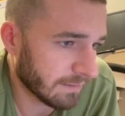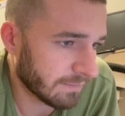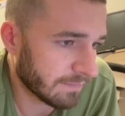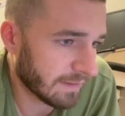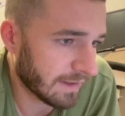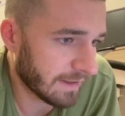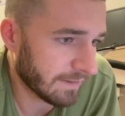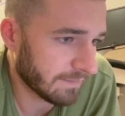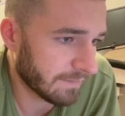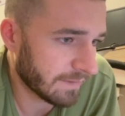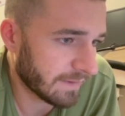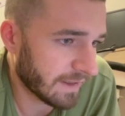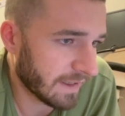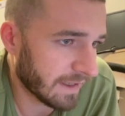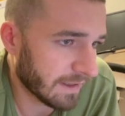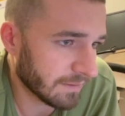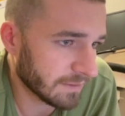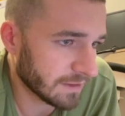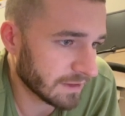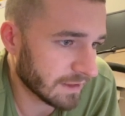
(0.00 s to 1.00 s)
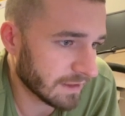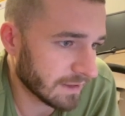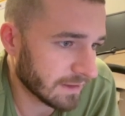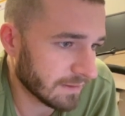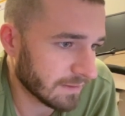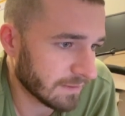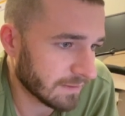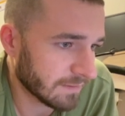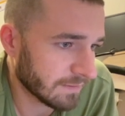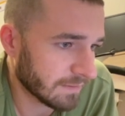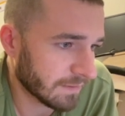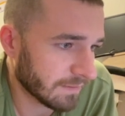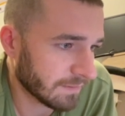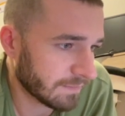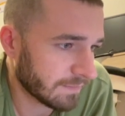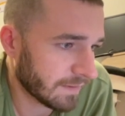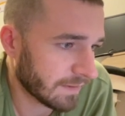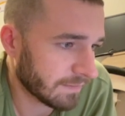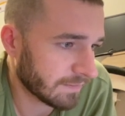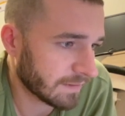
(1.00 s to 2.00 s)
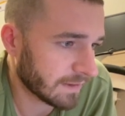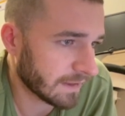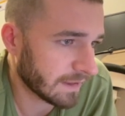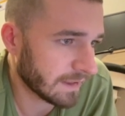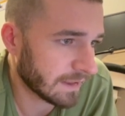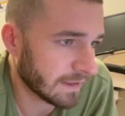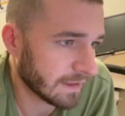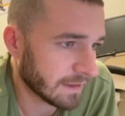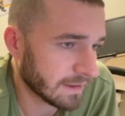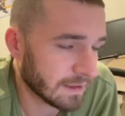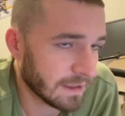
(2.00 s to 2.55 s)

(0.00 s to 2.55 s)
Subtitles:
5,000 for 50.